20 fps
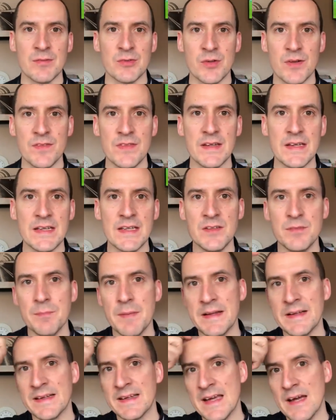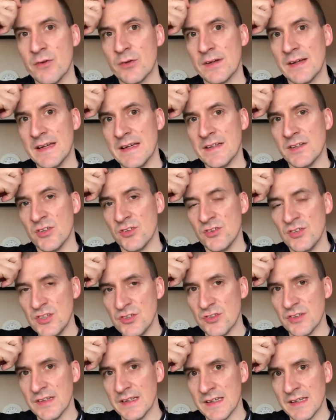So I think he's made a calculated
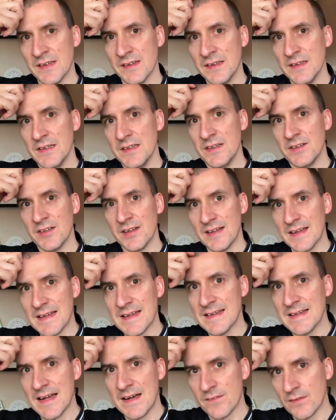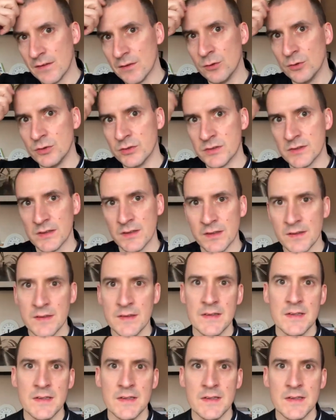decision here to lay down the law to